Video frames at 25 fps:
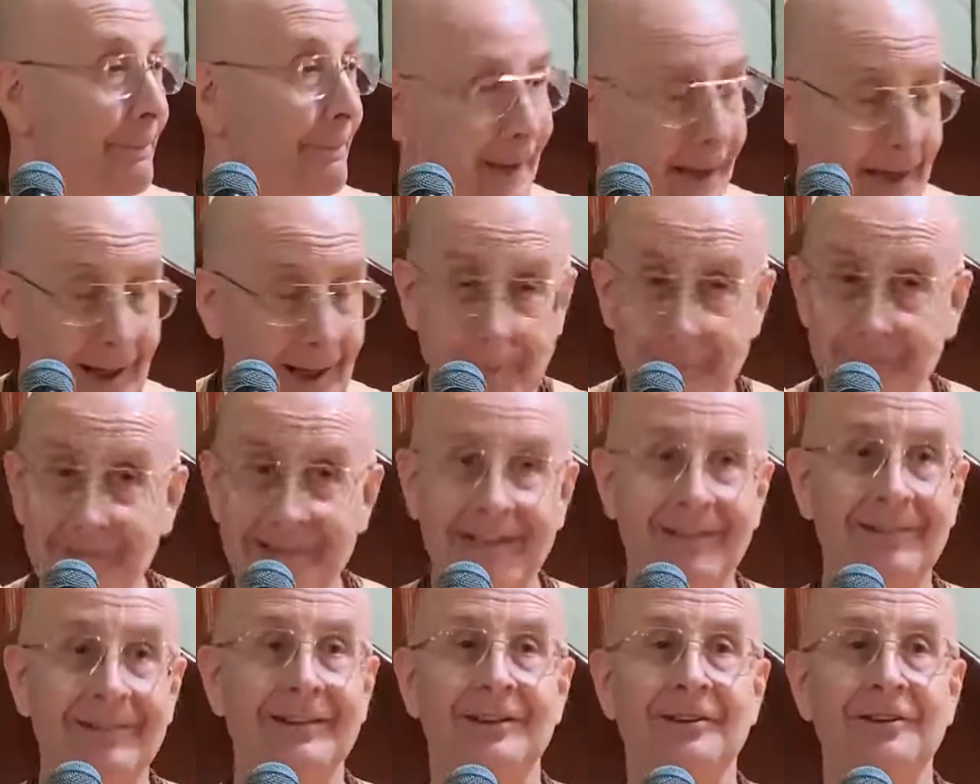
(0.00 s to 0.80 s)
I'm
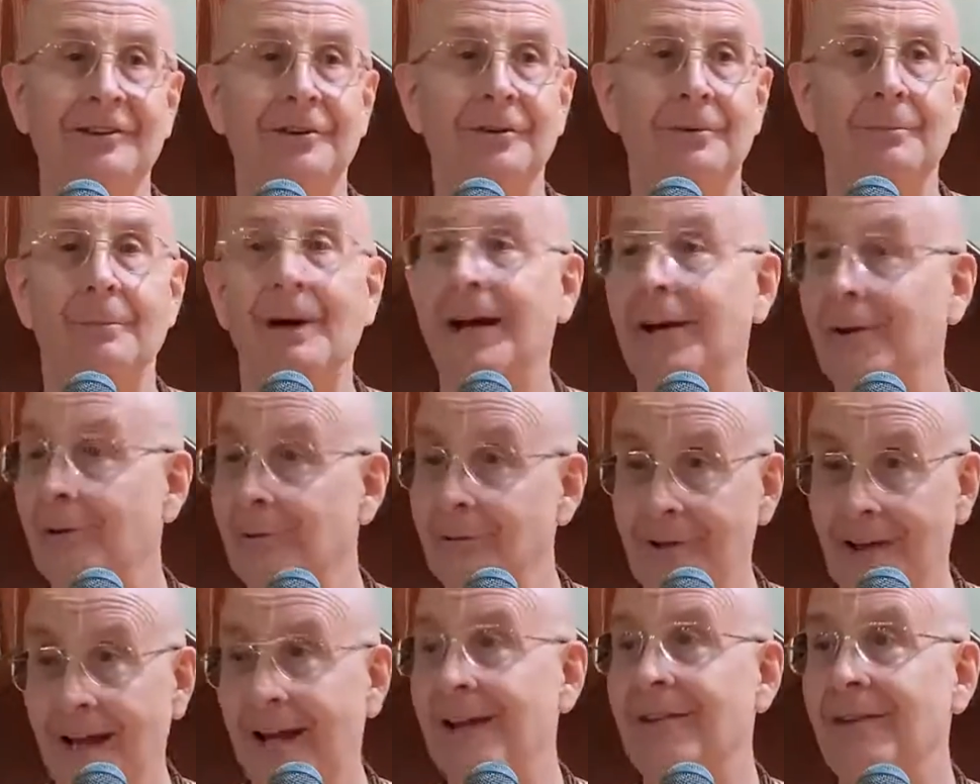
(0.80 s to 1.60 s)
telling you, in my
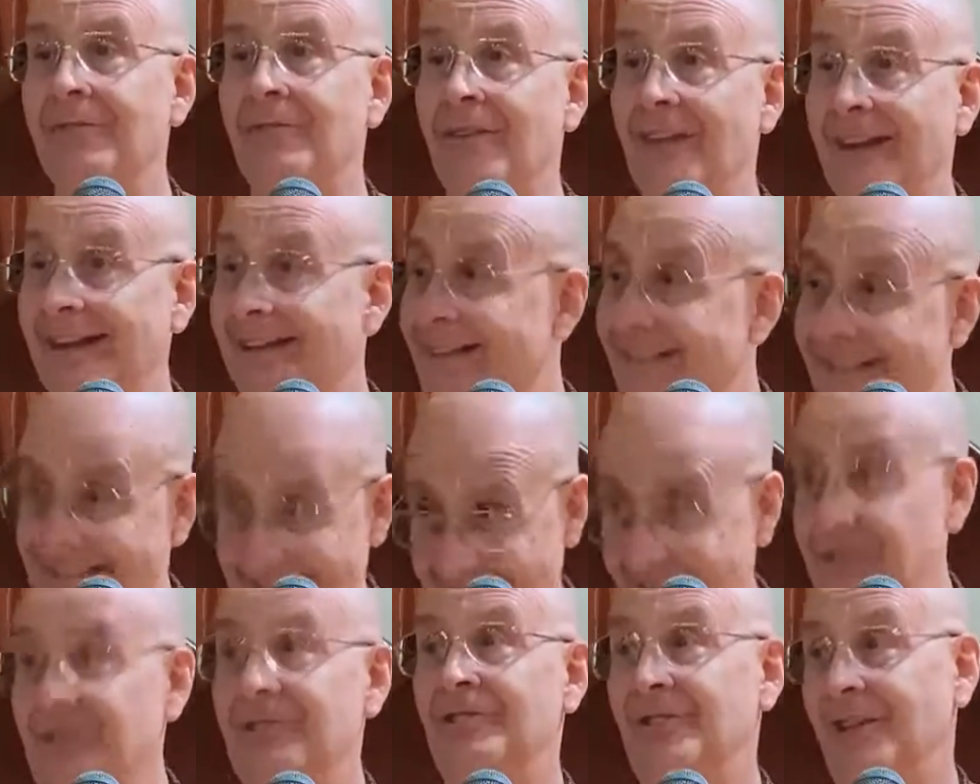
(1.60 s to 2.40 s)
own life, they
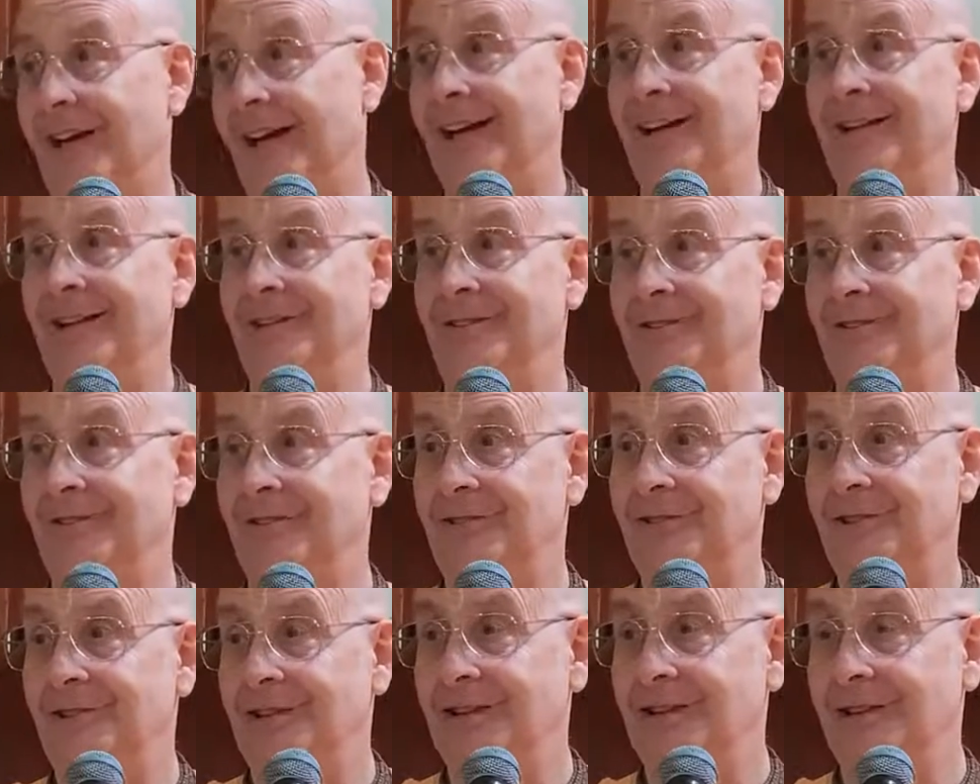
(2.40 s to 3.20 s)
did
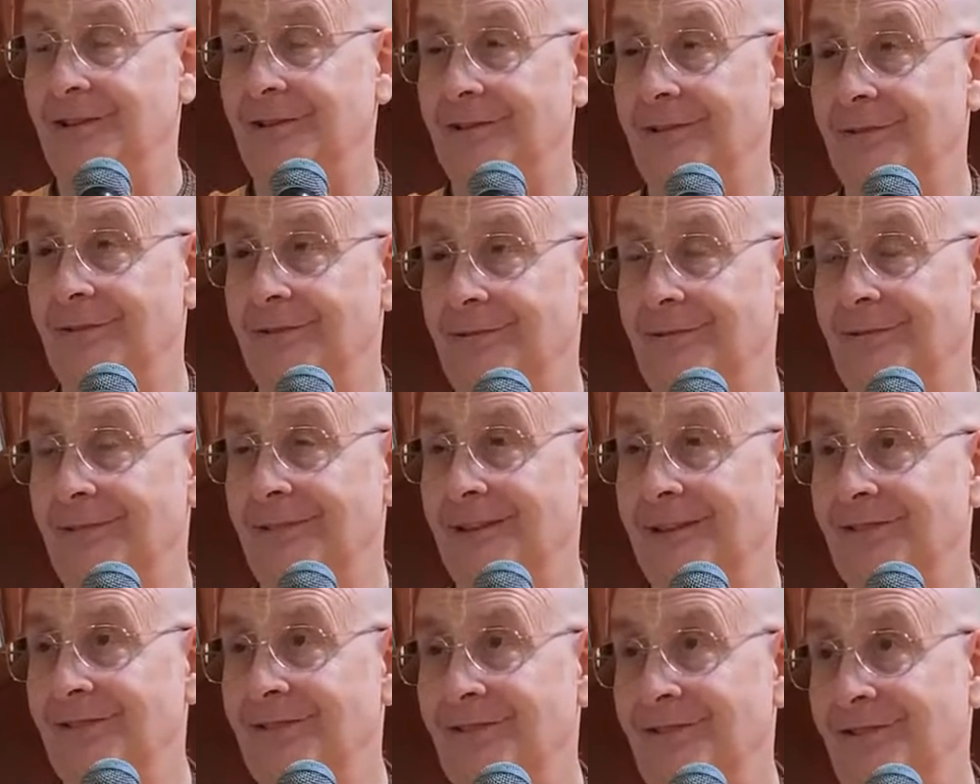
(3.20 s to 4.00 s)
change. You know,
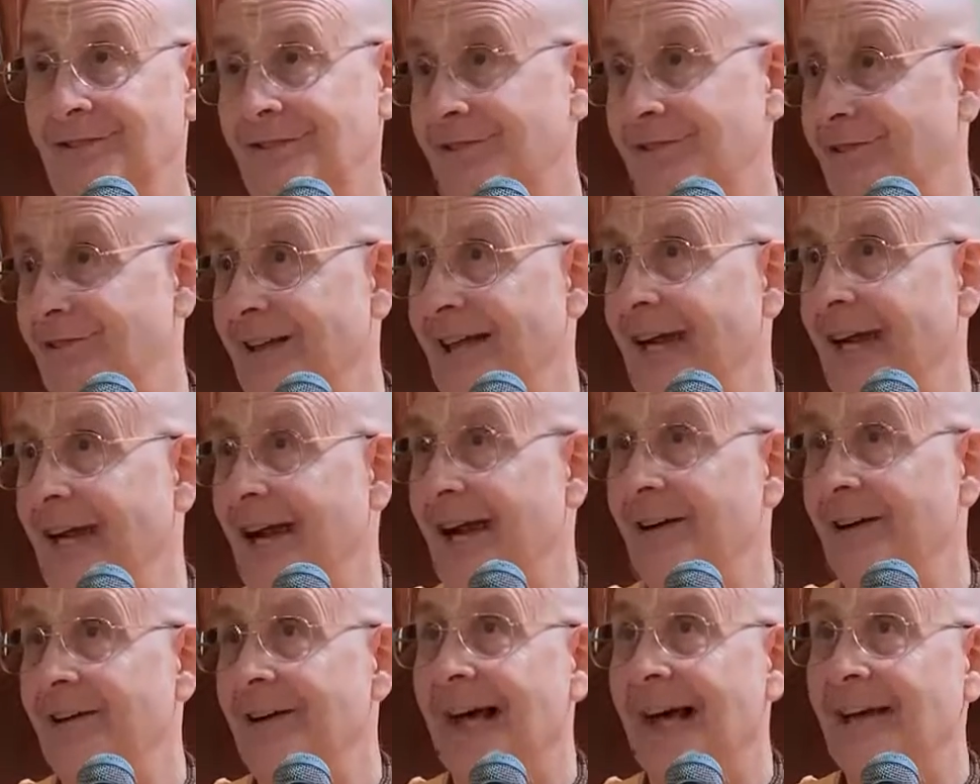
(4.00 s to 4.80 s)
this is
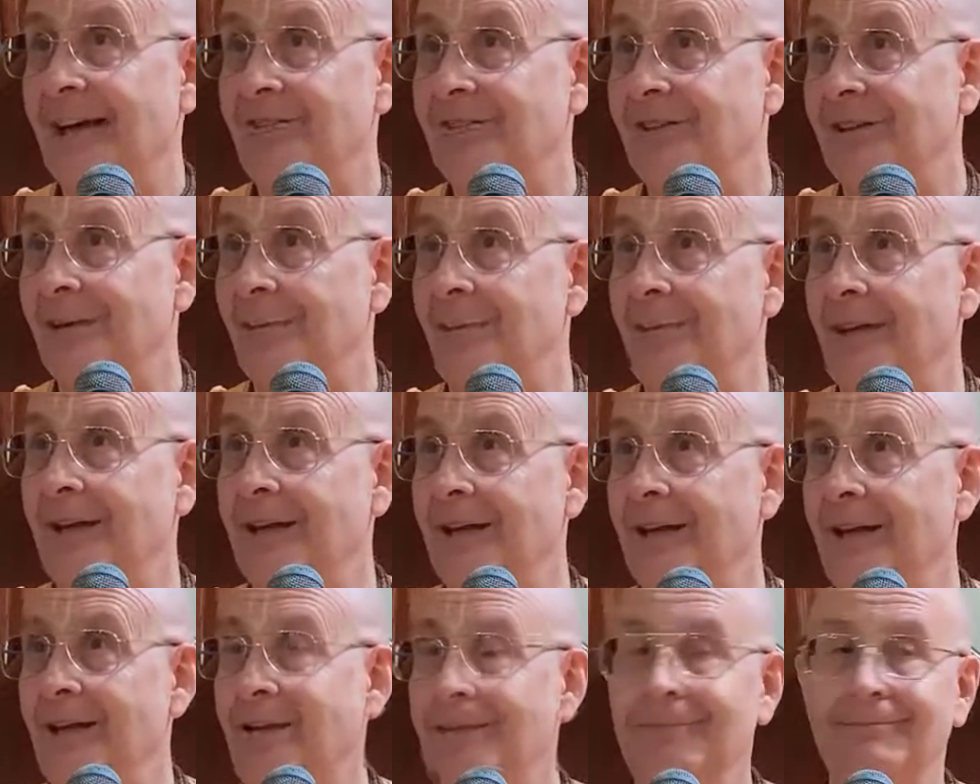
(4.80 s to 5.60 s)
not
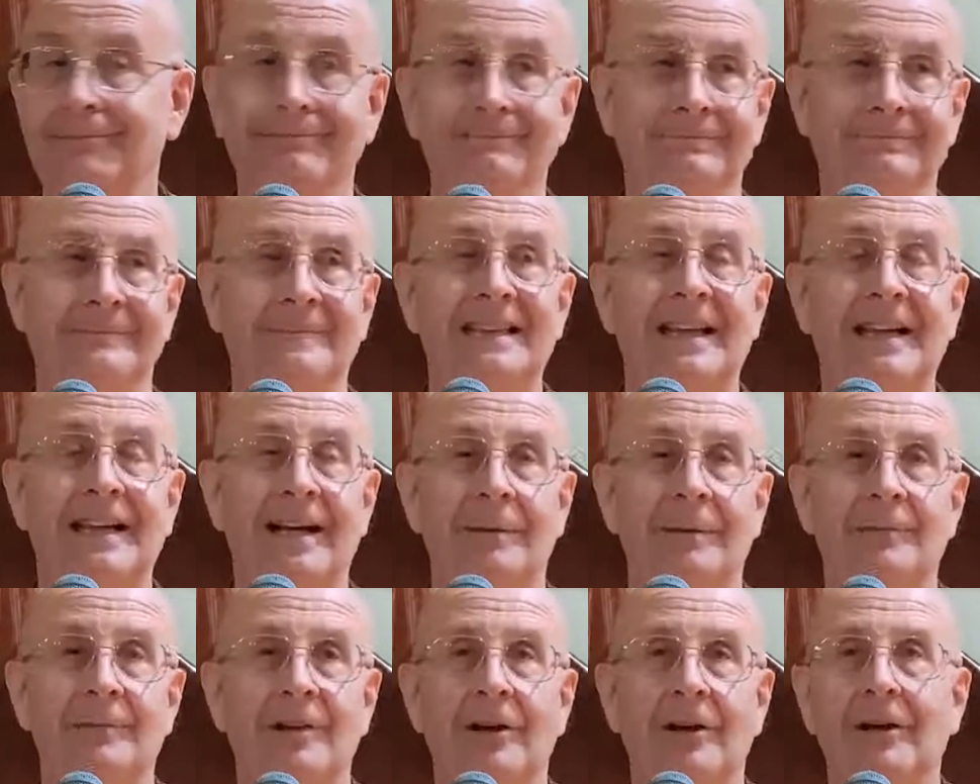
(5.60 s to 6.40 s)
something that
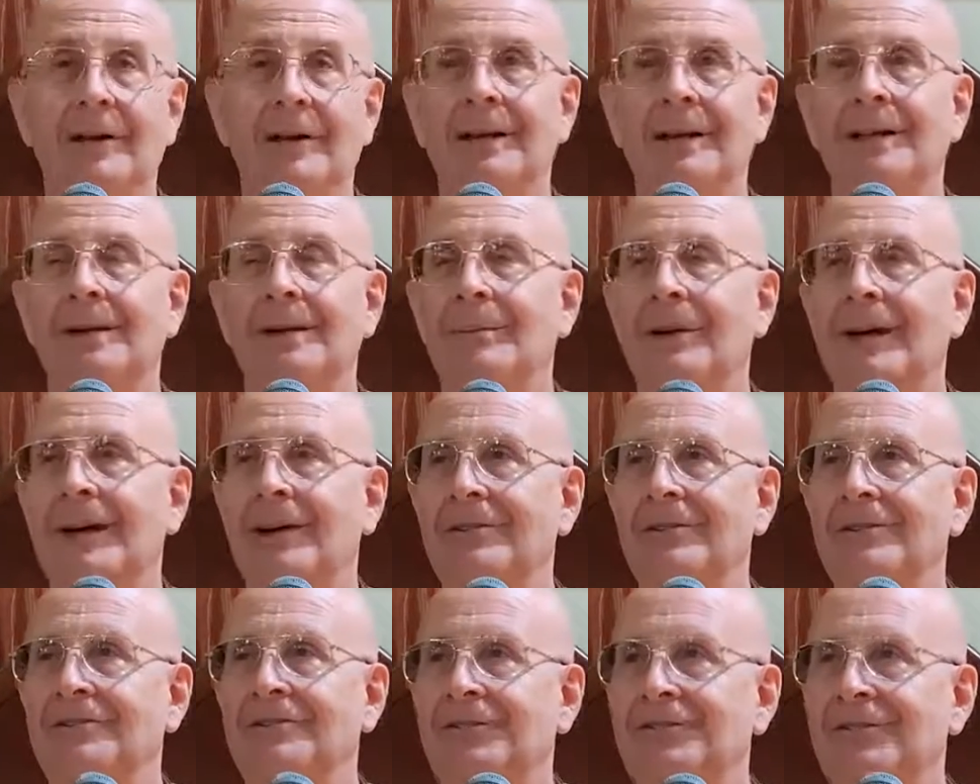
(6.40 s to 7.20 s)
I'm talking
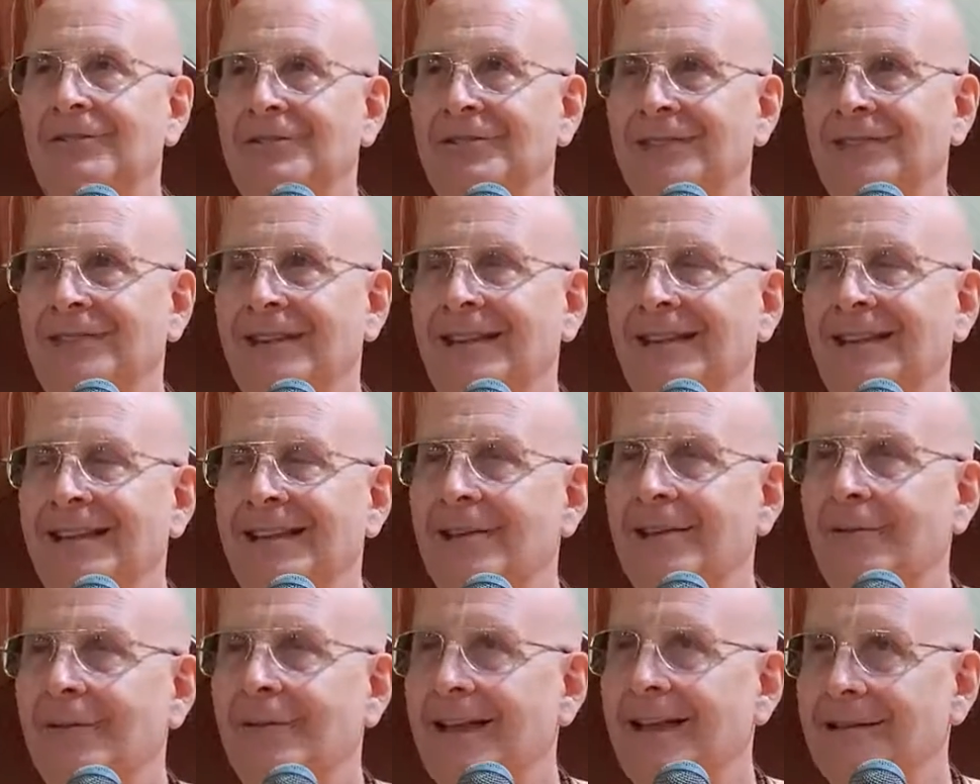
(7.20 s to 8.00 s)
about just
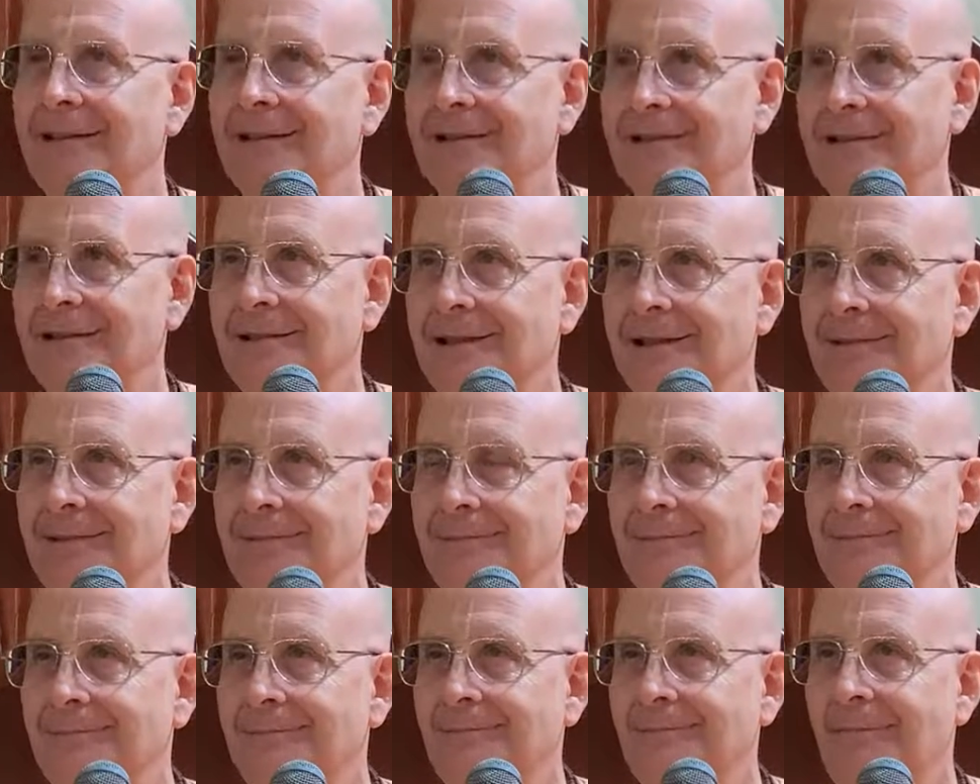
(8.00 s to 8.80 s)
theoretically,
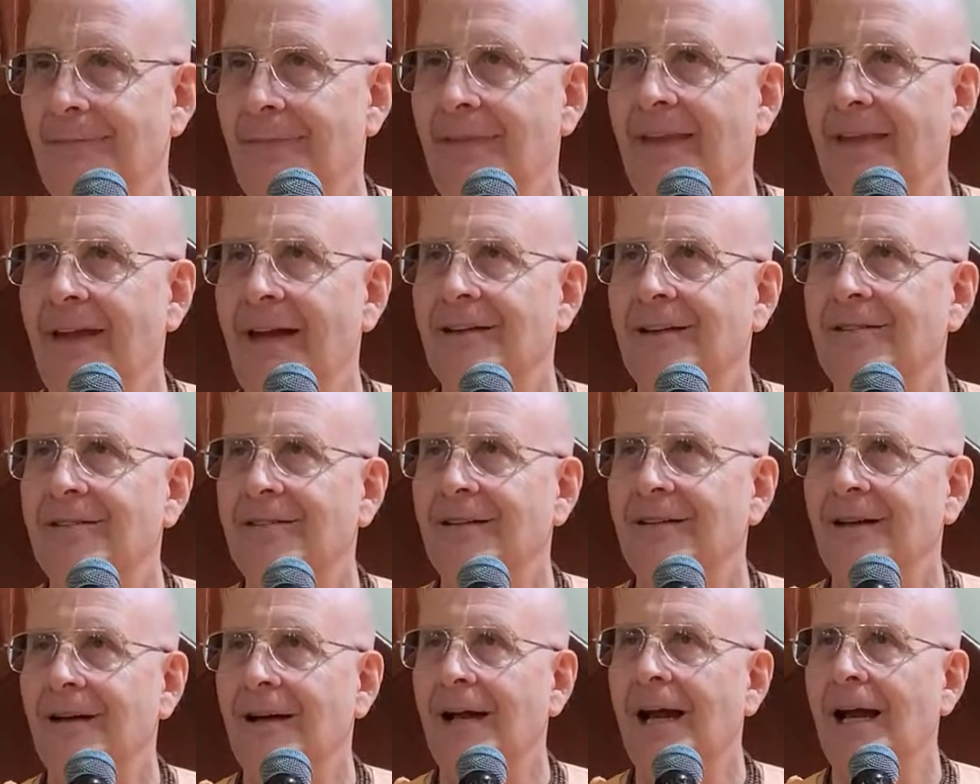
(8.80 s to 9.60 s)

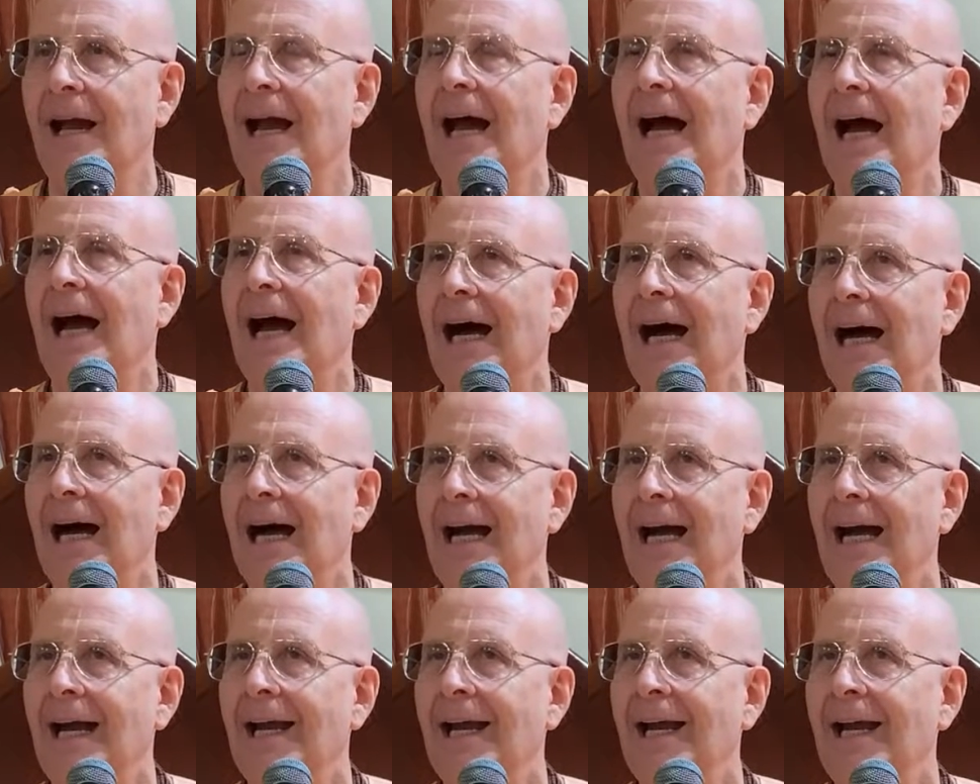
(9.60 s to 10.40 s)
that
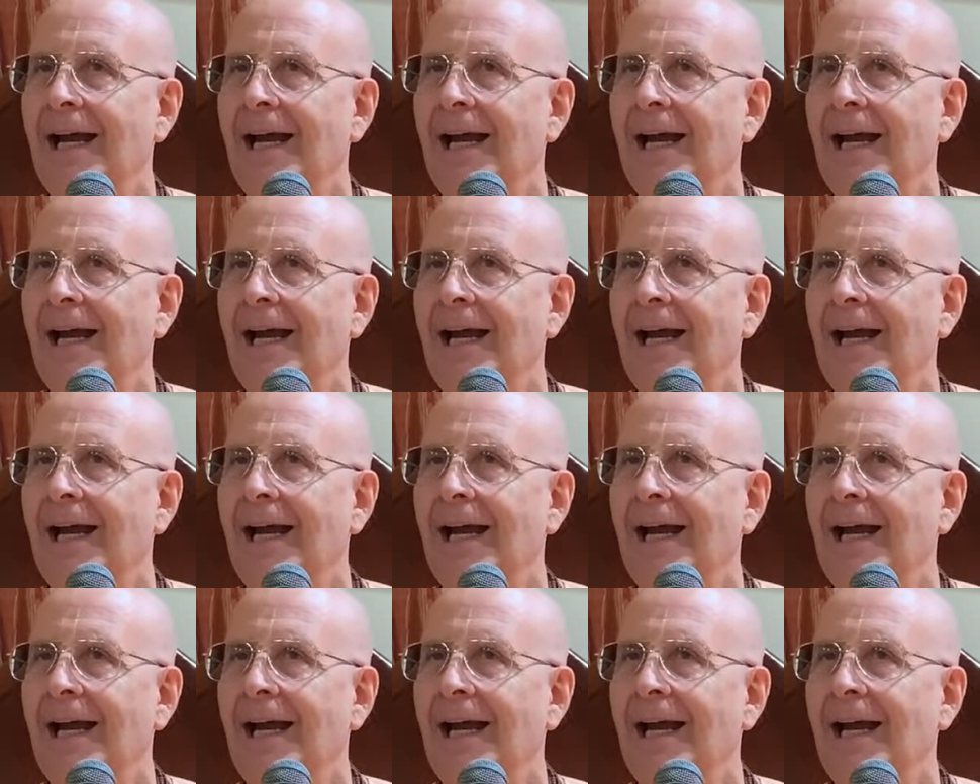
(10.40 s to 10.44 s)
I